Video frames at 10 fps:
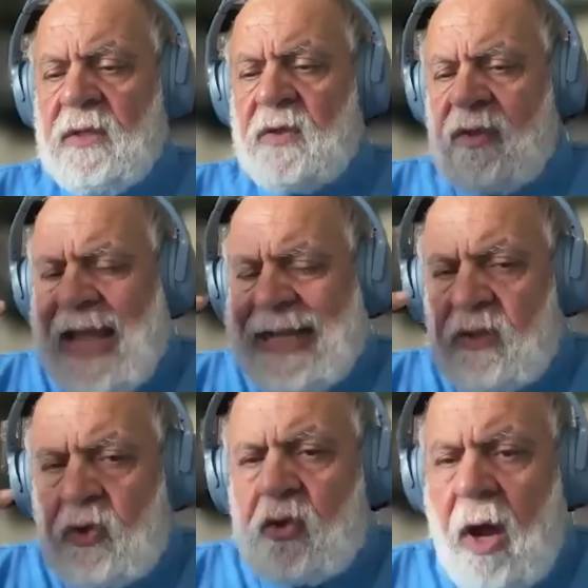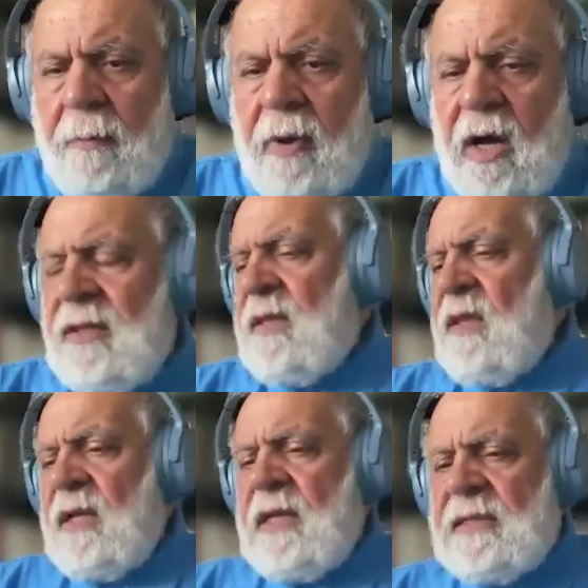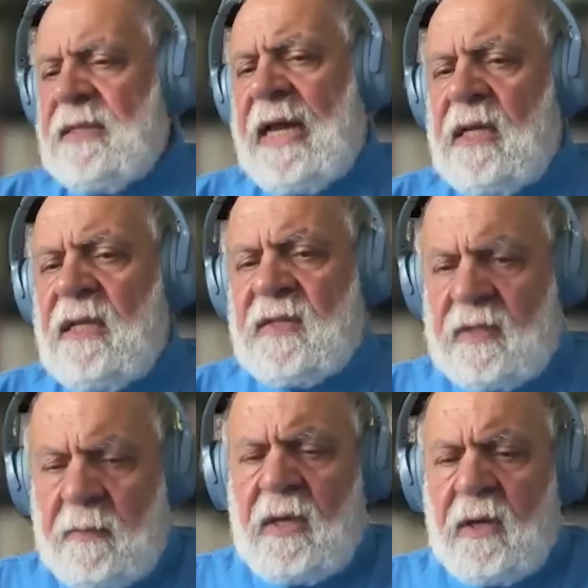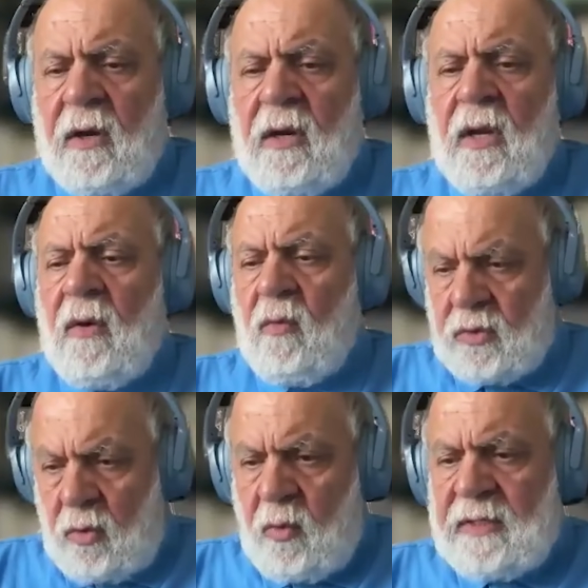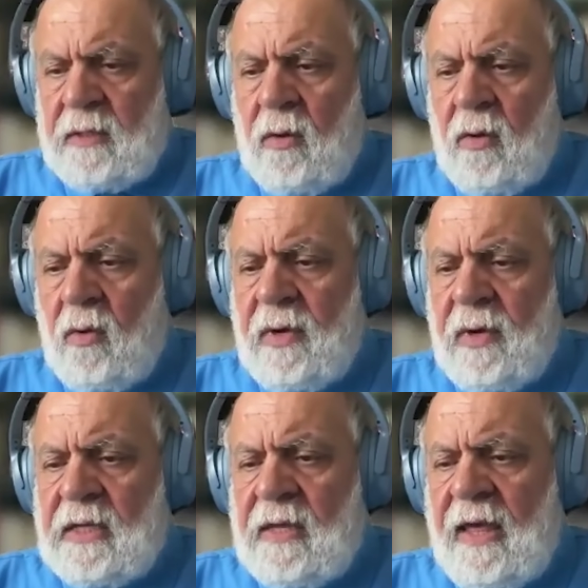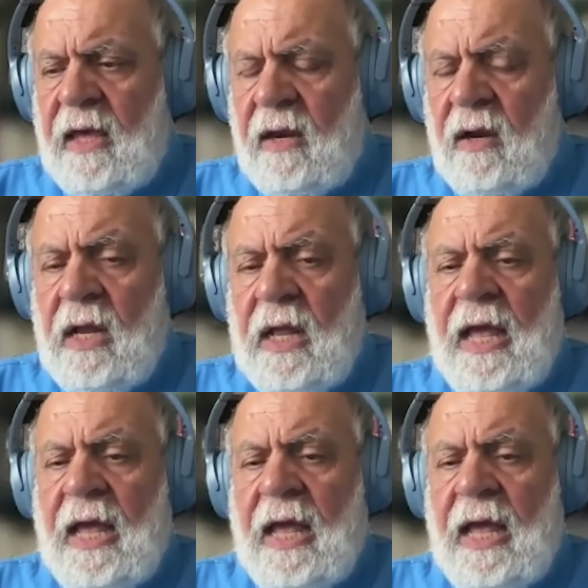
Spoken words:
So that trauma did not exactly disappear, was always already there.